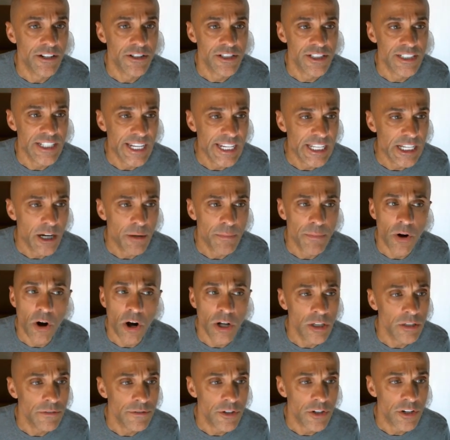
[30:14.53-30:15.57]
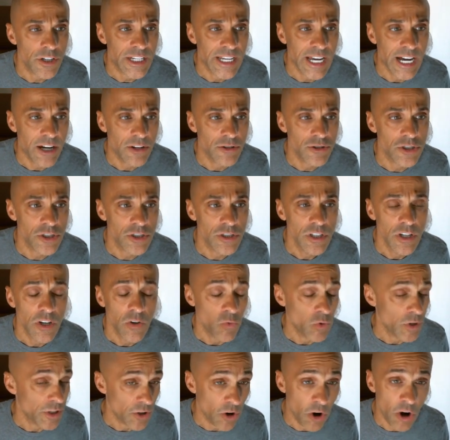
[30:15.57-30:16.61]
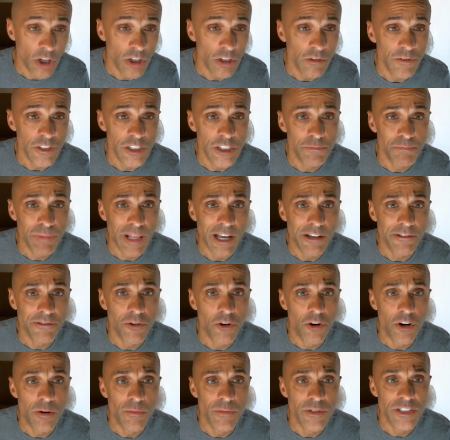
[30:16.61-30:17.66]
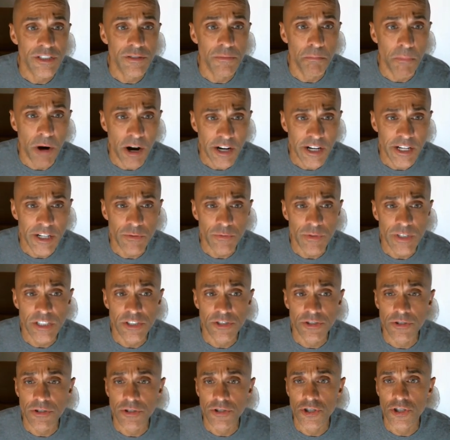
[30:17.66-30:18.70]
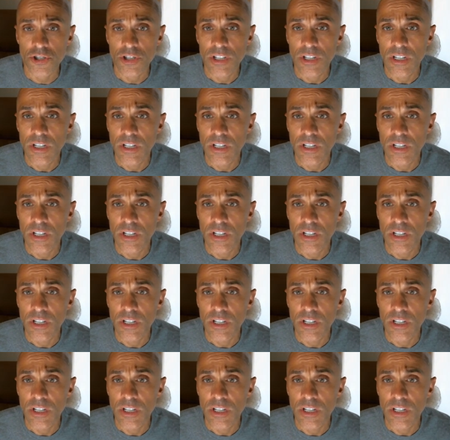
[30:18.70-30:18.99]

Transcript: setting up all of your accounts with all of these platforms, the market research,